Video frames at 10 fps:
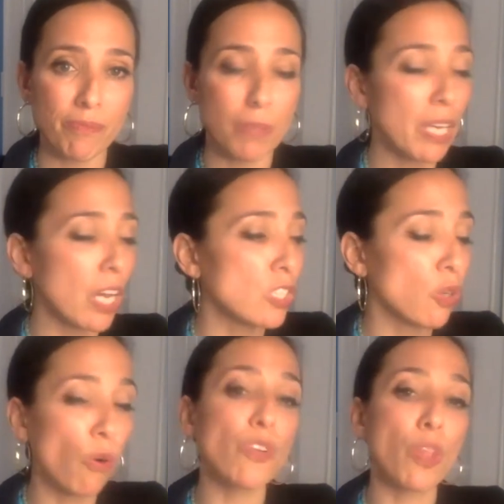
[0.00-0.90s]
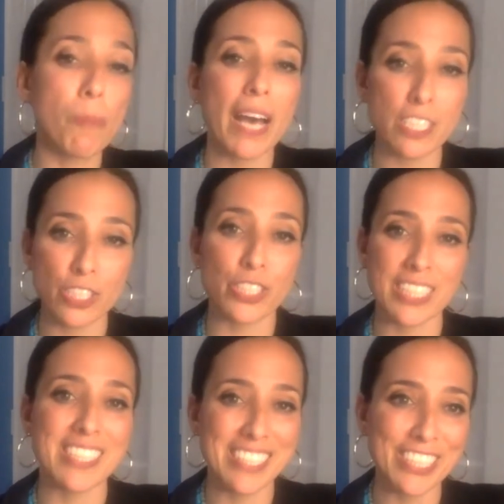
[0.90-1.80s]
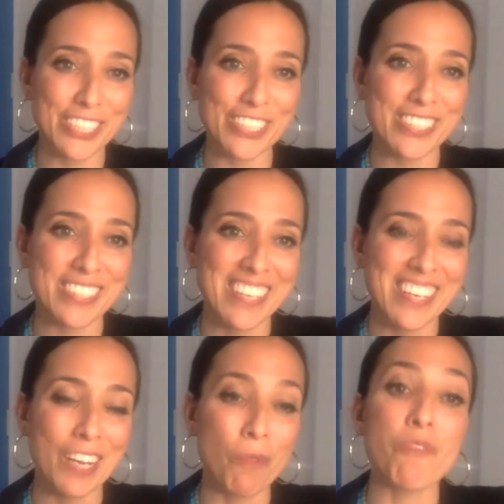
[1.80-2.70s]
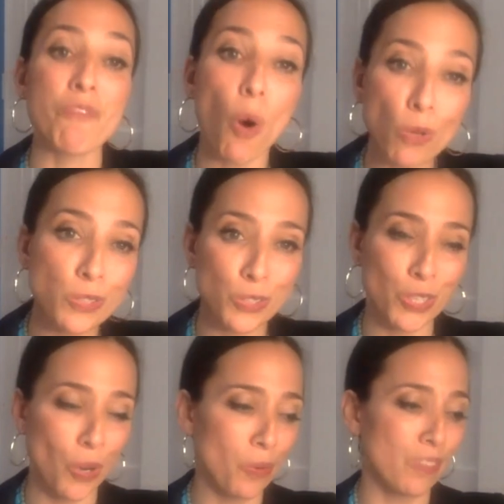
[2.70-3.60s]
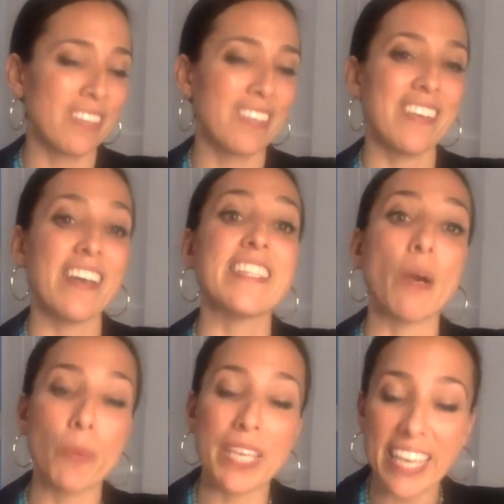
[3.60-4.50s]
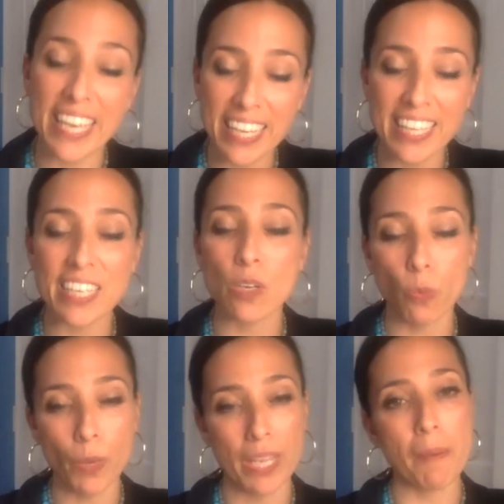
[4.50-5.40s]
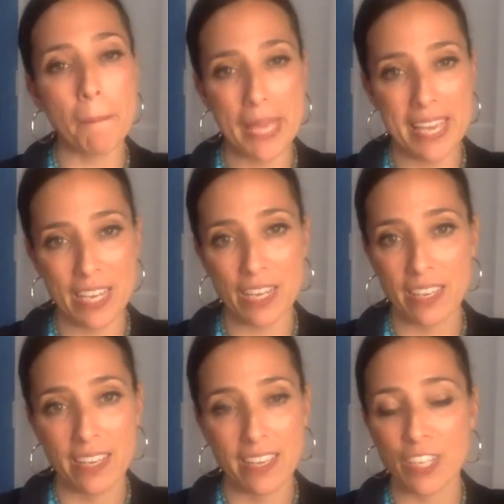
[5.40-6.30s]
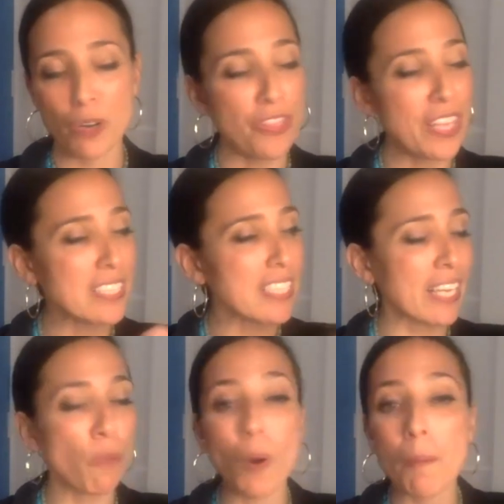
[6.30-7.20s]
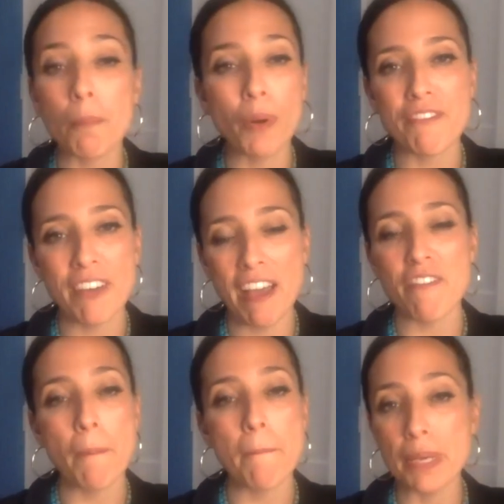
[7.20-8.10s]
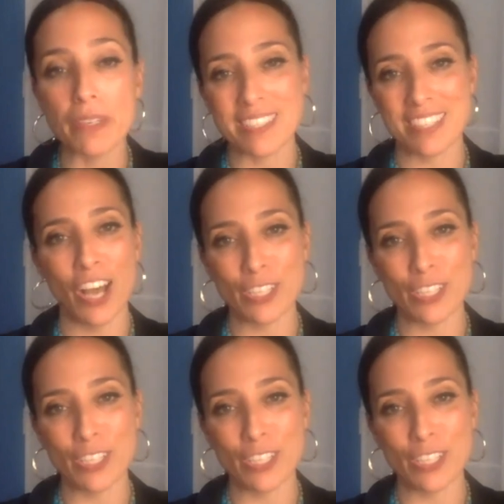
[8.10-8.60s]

because over the past 13 years, we've also shown that we can win big. You know, things like $1.5 billion